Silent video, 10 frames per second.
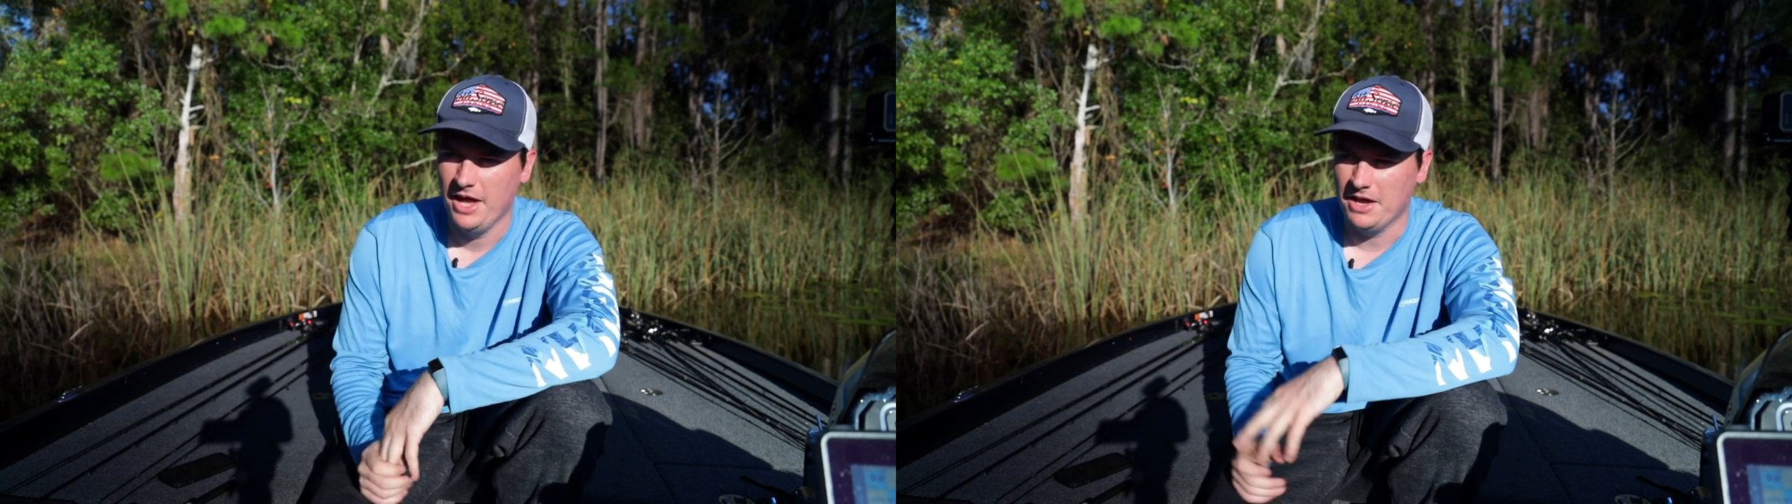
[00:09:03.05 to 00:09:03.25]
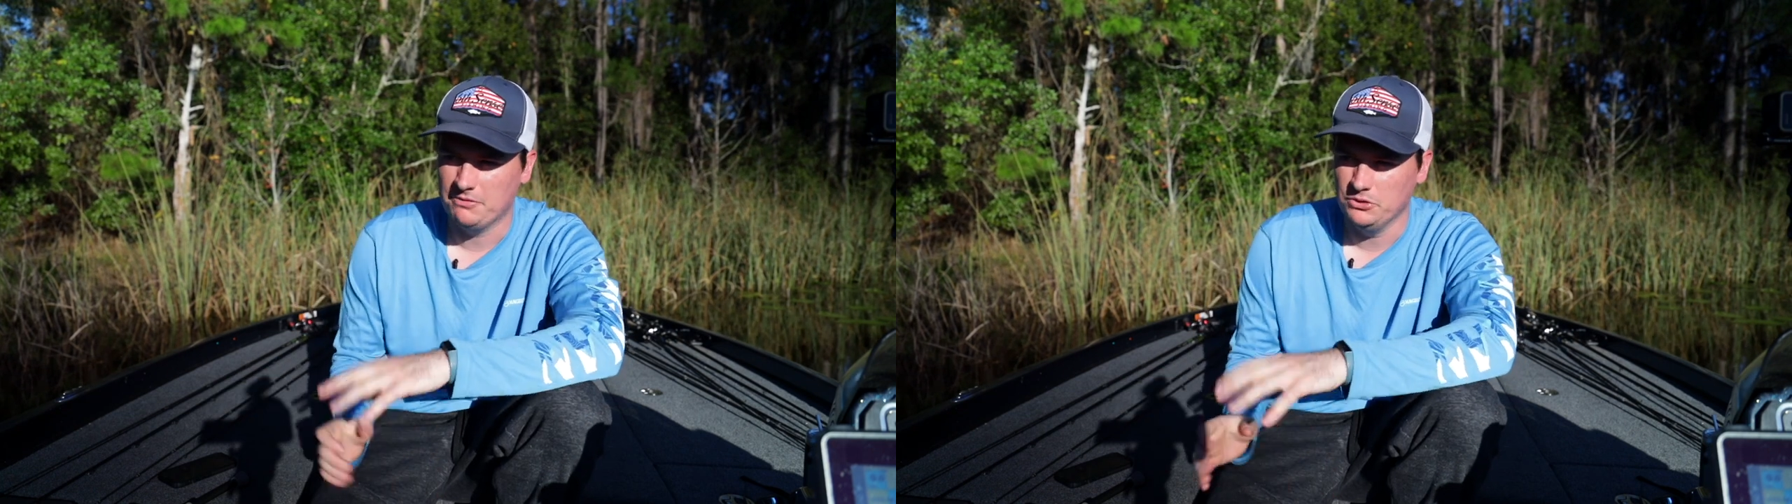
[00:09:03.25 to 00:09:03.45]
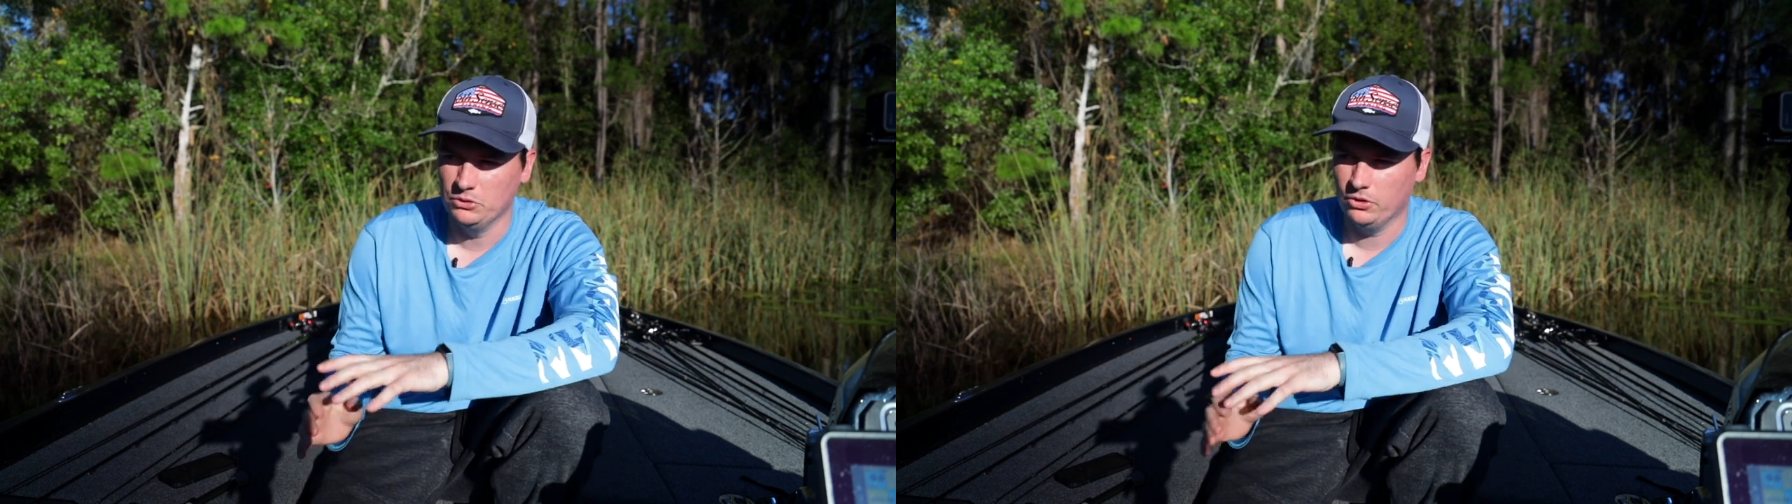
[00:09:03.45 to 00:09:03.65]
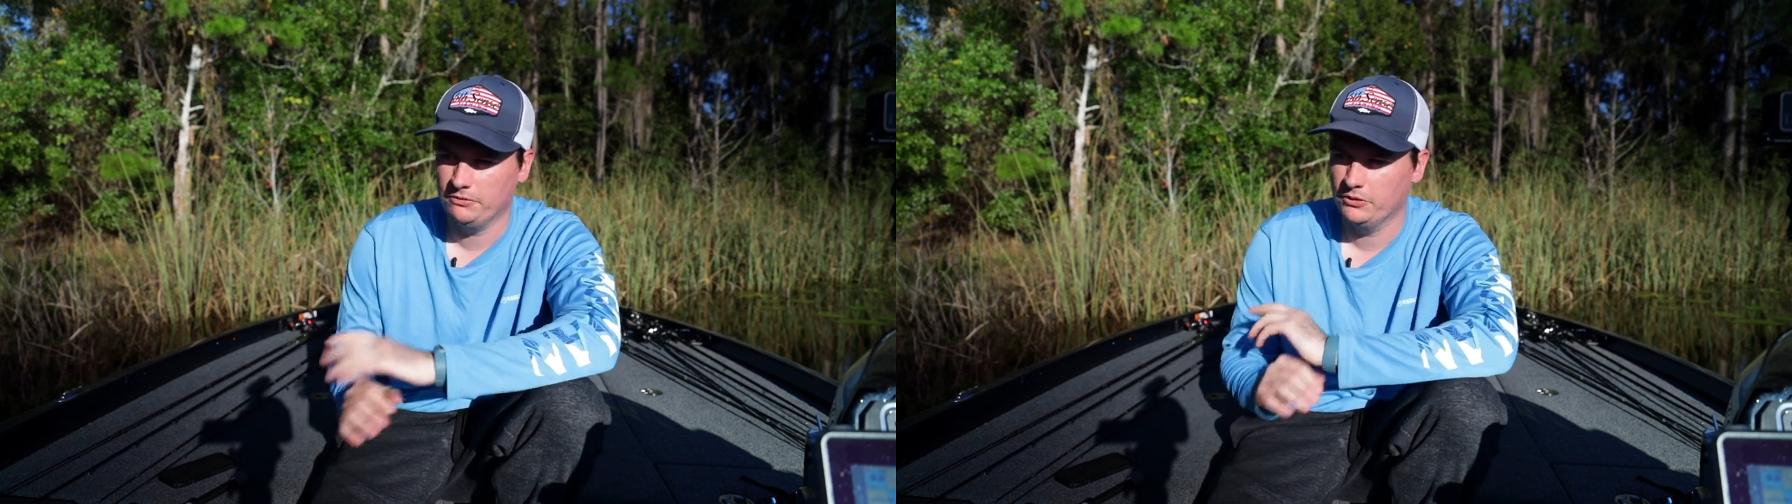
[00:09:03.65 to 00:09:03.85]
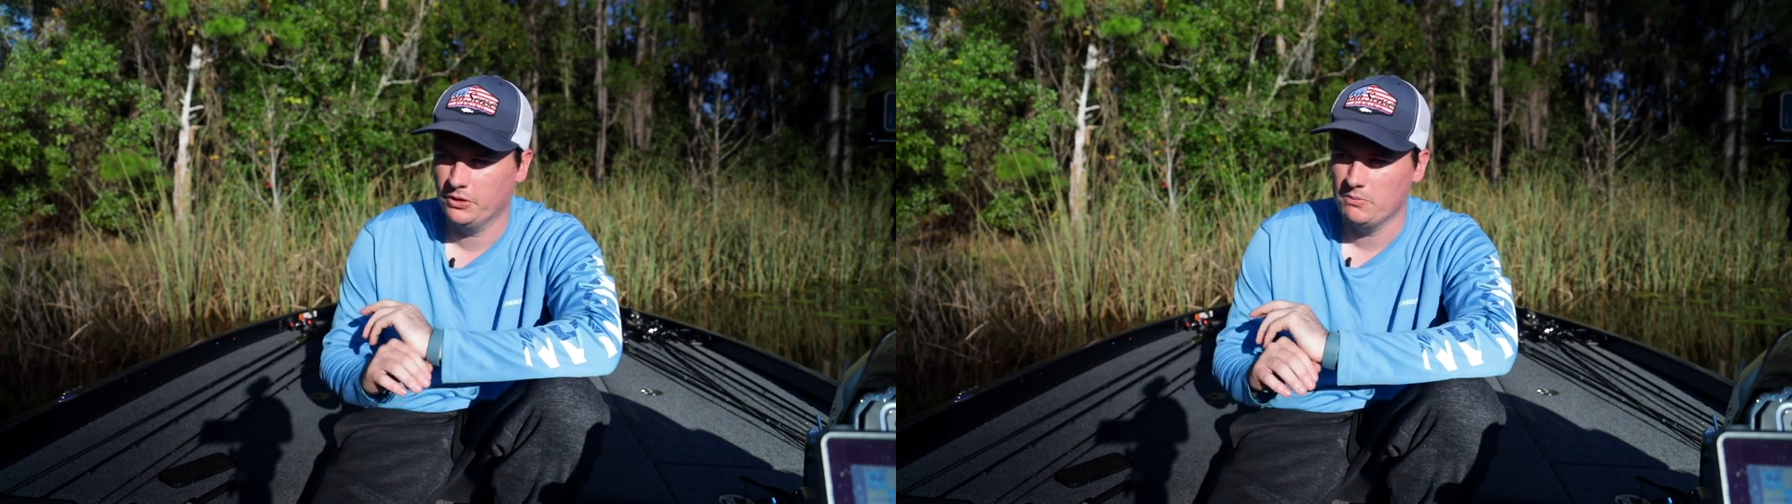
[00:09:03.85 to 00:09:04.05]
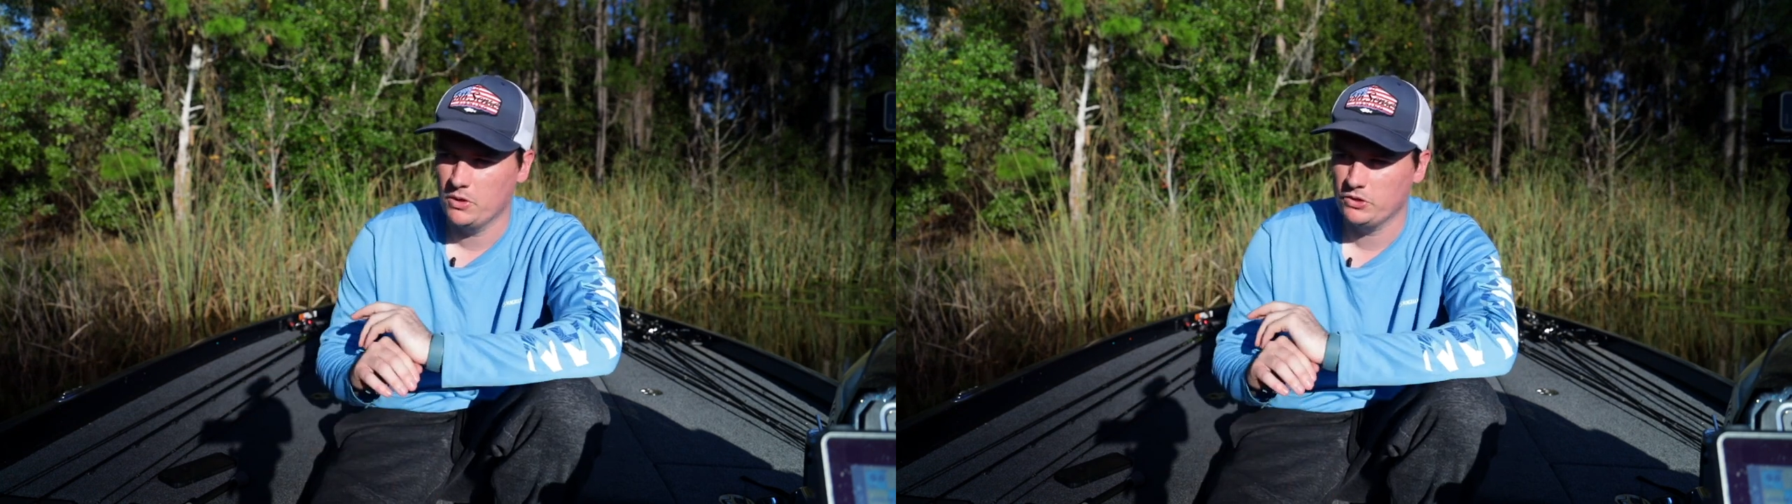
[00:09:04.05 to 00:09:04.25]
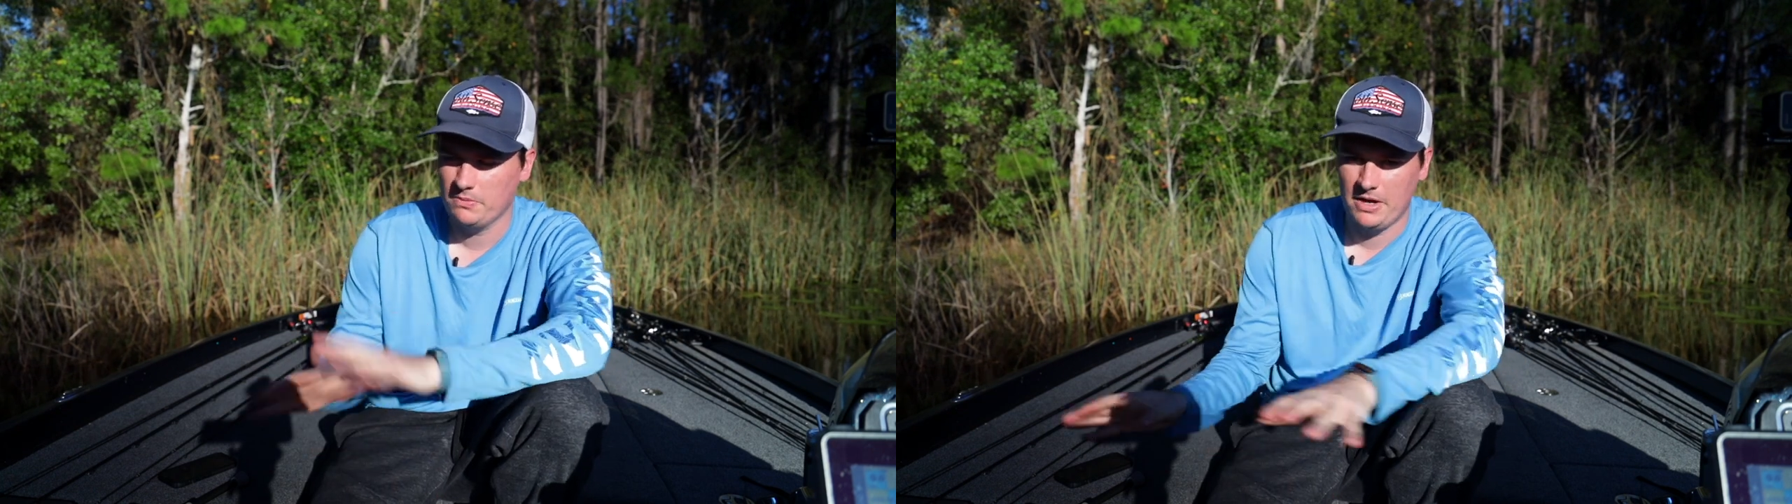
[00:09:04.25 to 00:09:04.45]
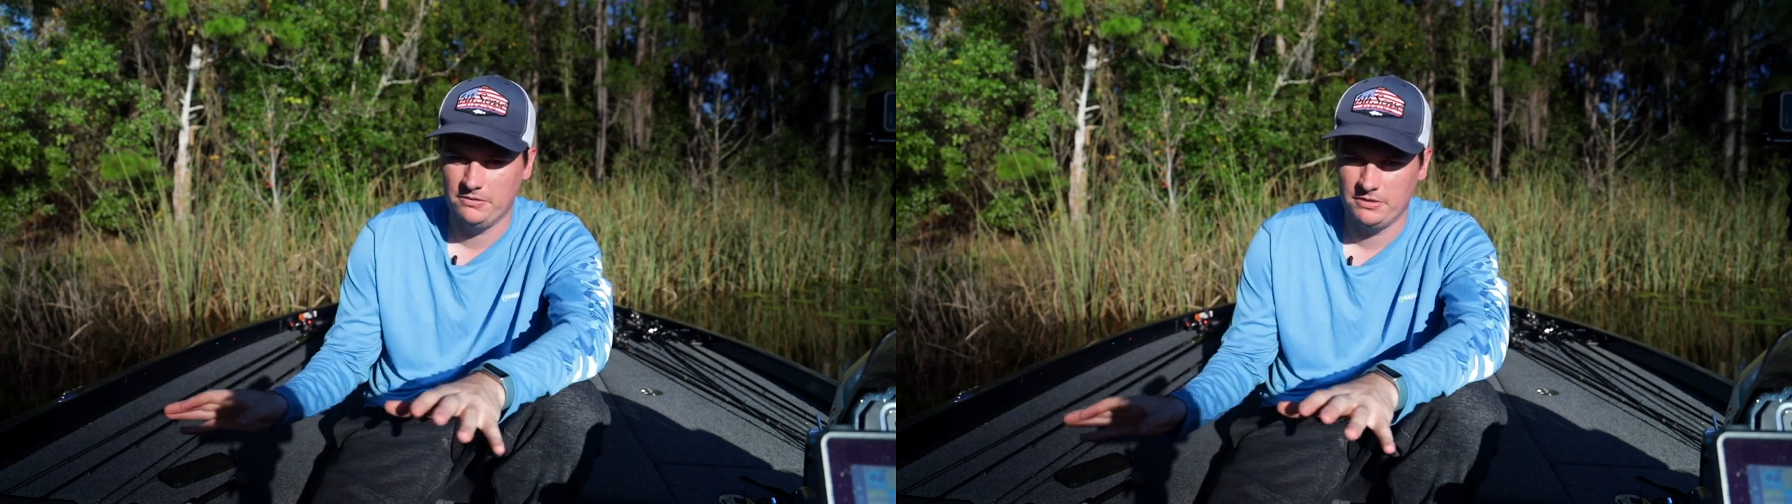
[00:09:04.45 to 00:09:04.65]
if you look for the most
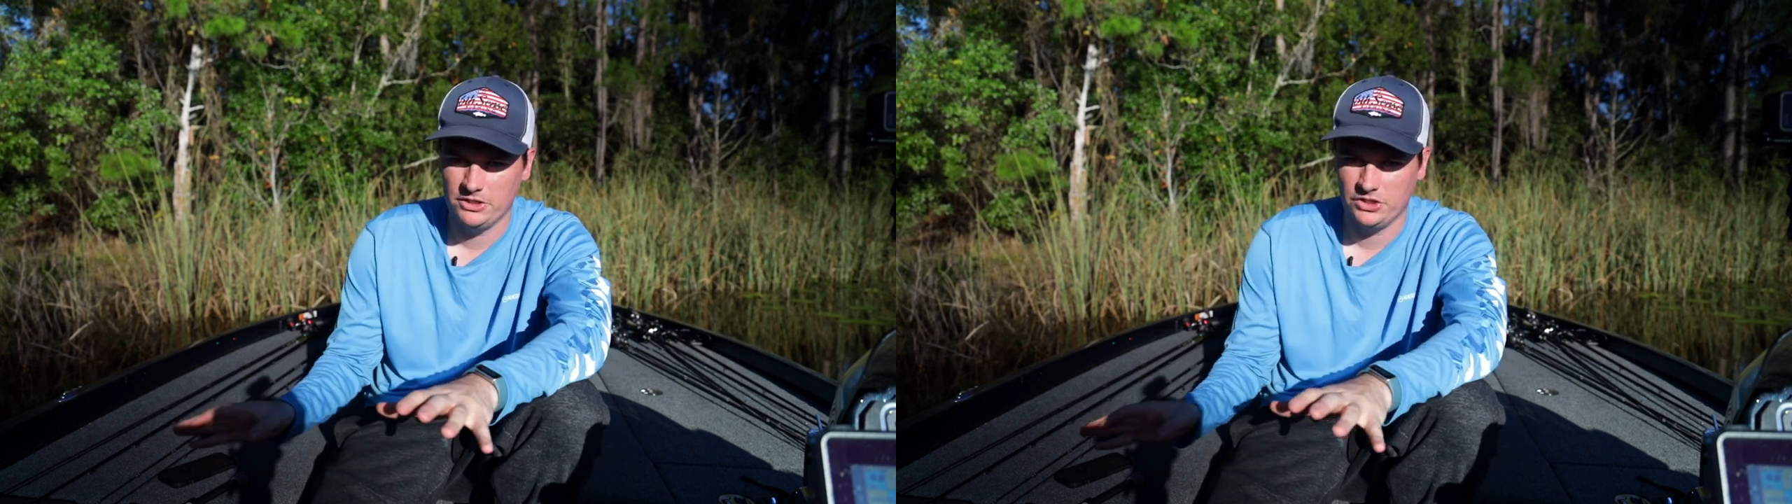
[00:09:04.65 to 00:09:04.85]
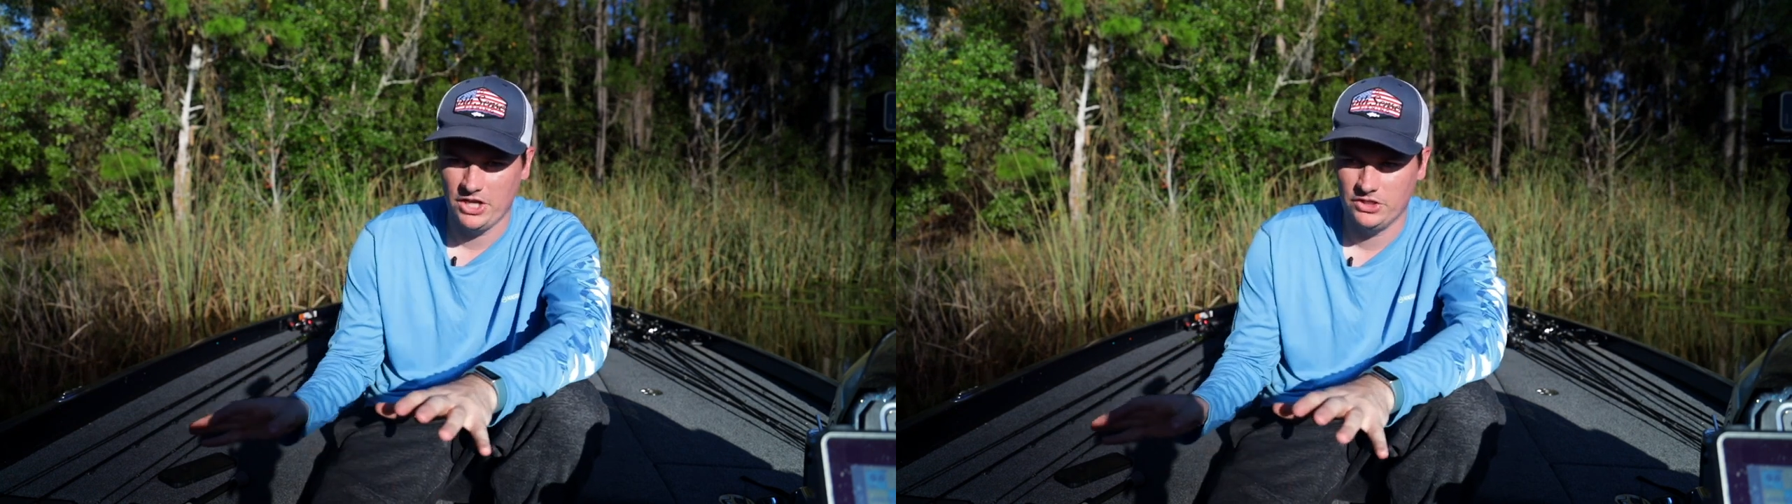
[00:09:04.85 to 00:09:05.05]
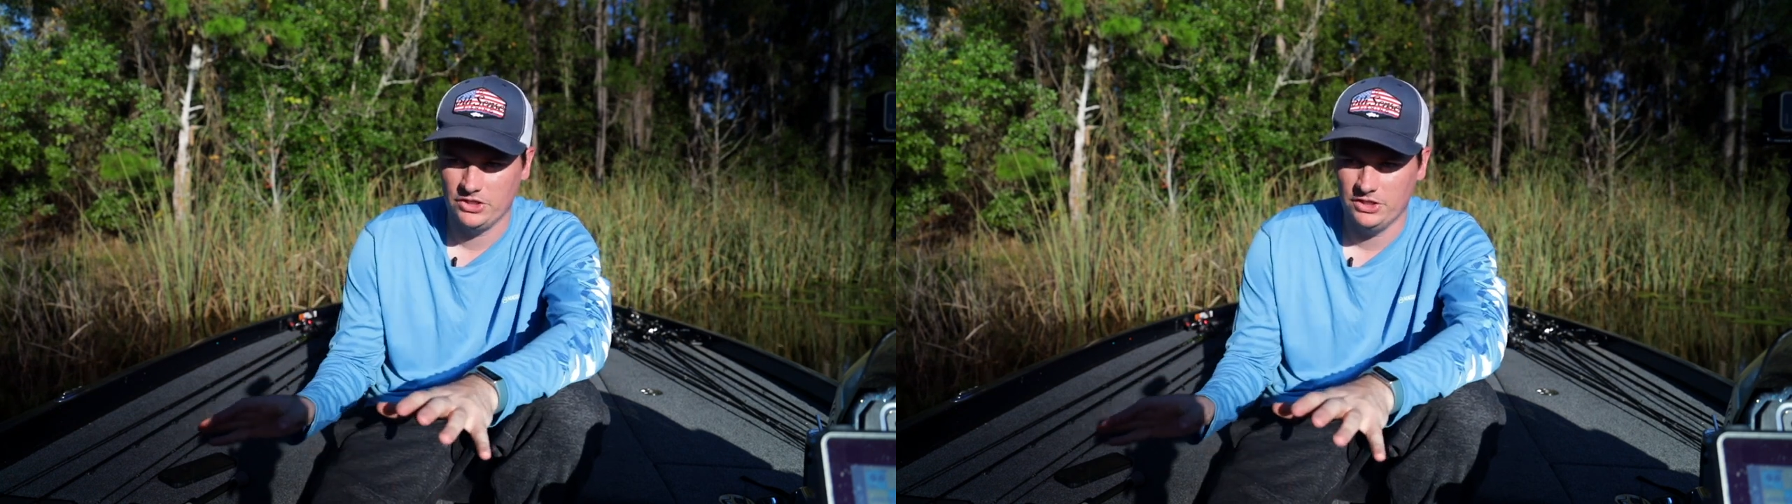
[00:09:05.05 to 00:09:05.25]
amount of vegetation